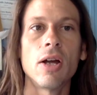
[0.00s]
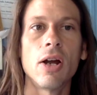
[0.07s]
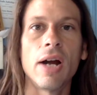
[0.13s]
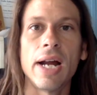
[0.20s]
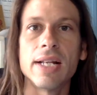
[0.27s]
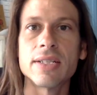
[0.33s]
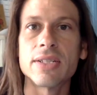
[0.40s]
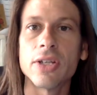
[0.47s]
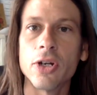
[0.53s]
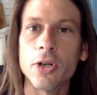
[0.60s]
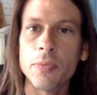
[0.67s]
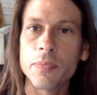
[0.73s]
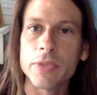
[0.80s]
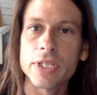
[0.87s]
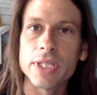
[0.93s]
All right,
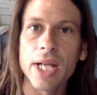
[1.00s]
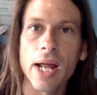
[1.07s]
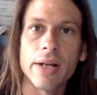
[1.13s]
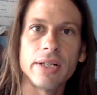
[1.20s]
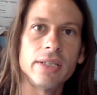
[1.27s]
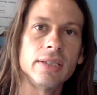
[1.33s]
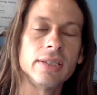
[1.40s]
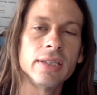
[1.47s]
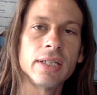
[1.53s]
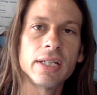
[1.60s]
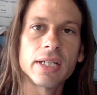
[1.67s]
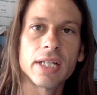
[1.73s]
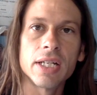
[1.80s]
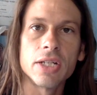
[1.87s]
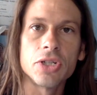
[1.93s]
so Saturn
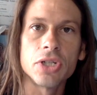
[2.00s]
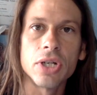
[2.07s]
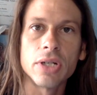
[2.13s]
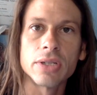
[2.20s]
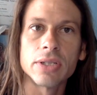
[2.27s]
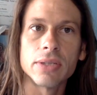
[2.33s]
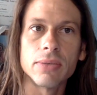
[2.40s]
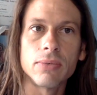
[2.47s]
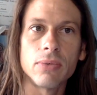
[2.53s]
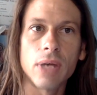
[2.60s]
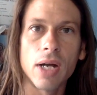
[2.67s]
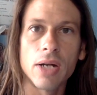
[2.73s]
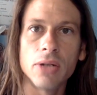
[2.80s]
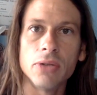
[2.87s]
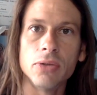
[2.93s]
conjunct
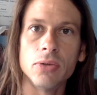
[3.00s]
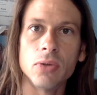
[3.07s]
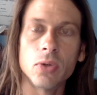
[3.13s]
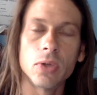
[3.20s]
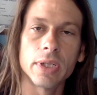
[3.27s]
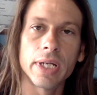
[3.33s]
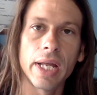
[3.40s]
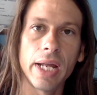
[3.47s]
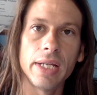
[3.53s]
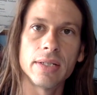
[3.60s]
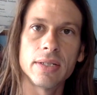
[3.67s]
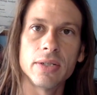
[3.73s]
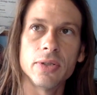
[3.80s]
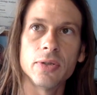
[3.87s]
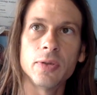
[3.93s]
Rahu or
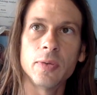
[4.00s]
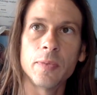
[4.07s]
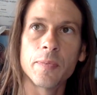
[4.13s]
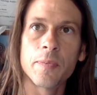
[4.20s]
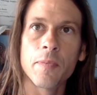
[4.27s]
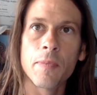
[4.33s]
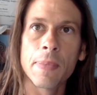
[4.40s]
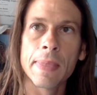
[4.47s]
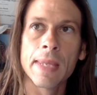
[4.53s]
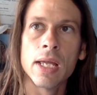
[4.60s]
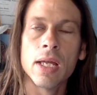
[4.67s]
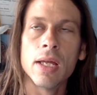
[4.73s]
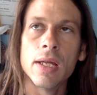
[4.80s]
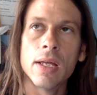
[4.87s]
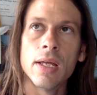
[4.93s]
Ketu.
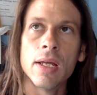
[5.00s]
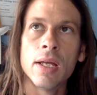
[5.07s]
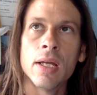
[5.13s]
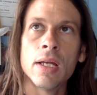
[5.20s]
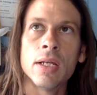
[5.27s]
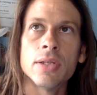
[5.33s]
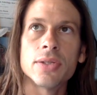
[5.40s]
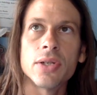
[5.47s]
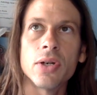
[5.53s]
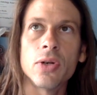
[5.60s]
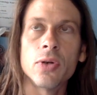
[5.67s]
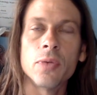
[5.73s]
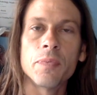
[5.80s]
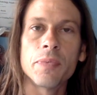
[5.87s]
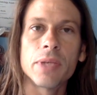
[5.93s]

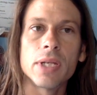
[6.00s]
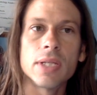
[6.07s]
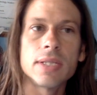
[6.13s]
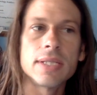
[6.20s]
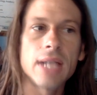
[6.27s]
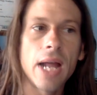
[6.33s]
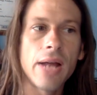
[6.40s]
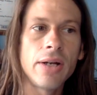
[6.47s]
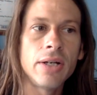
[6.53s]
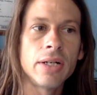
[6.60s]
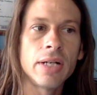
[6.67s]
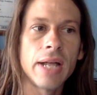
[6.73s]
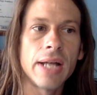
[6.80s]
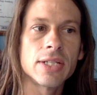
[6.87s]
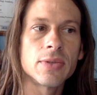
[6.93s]
So
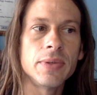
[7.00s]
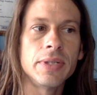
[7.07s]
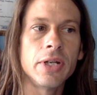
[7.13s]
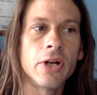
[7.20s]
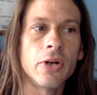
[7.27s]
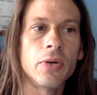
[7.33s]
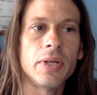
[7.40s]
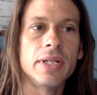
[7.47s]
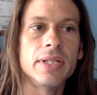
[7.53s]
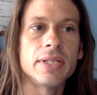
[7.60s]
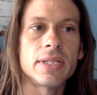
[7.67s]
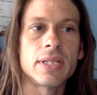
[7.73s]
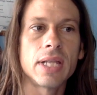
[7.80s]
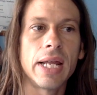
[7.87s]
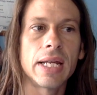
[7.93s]
Saturn, as we know,
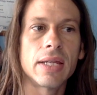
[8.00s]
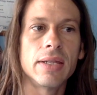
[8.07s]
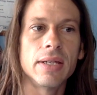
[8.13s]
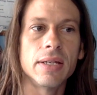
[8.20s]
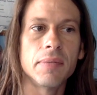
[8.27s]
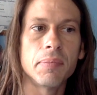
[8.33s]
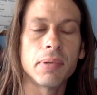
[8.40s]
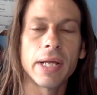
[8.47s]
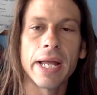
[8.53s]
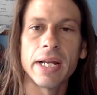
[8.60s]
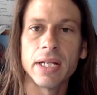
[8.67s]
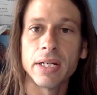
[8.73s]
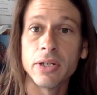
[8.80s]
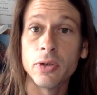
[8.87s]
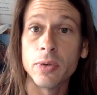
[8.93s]
is like the
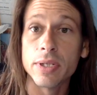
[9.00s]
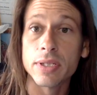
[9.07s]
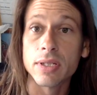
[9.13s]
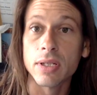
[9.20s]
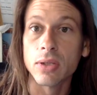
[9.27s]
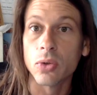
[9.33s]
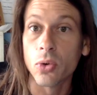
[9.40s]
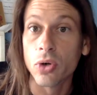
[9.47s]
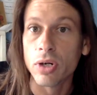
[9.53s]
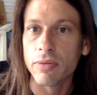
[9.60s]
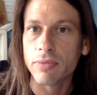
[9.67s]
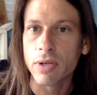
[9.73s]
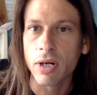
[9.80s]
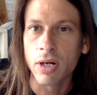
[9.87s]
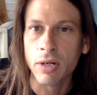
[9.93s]
planet who is the lord
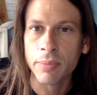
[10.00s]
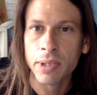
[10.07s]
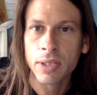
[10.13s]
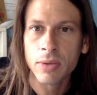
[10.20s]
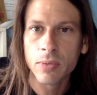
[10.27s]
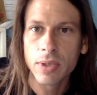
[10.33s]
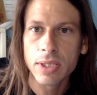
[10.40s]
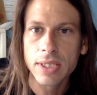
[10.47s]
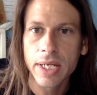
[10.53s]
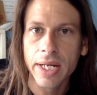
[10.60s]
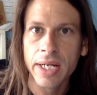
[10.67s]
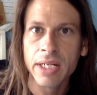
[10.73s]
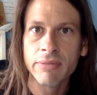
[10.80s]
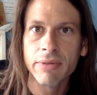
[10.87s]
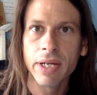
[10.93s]
of karma, we
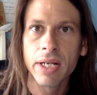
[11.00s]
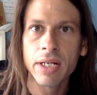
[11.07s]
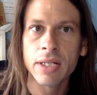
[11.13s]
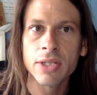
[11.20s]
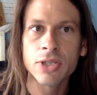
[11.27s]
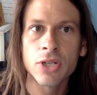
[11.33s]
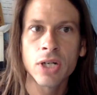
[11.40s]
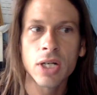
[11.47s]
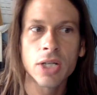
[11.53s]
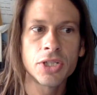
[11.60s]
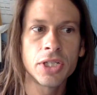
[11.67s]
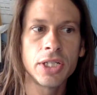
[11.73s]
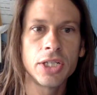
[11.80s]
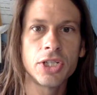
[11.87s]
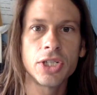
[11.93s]
say in Vedic
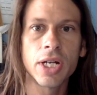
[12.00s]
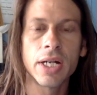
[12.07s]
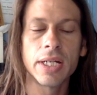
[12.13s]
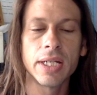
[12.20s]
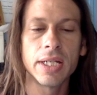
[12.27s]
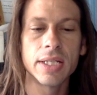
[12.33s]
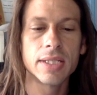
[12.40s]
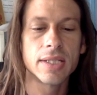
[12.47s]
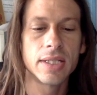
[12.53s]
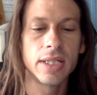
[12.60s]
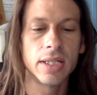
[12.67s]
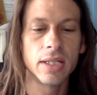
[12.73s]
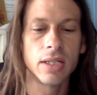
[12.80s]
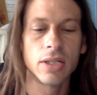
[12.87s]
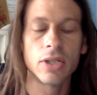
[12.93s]
astrology. Shani is
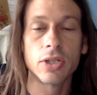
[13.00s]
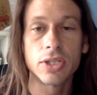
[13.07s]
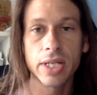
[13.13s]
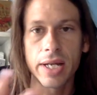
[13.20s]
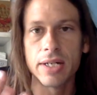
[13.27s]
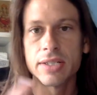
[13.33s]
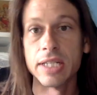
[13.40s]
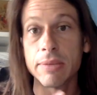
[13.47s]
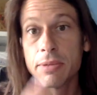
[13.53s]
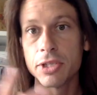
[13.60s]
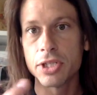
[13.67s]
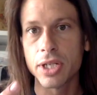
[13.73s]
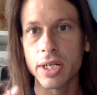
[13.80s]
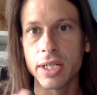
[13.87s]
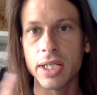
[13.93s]
the, Saturn's name is
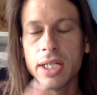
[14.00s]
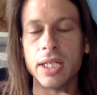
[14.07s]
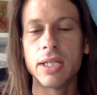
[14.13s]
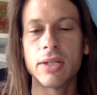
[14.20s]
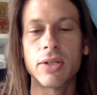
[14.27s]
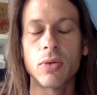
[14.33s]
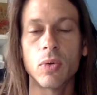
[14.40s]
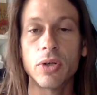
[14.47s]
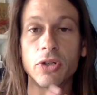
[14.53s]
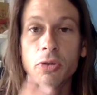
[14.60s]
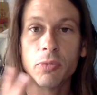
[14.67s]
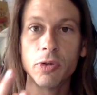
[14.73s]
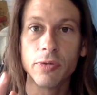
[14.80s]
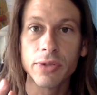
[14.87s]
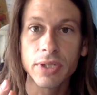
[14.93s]
Shani, the one who
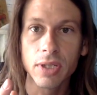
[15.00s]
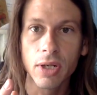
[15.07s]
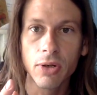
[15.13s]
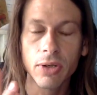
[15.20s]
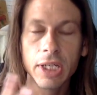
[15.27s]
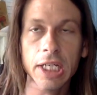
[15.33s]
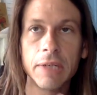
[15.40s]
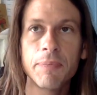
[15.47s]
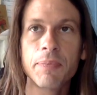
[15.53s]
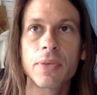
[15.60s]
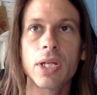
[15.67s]
moves slowly.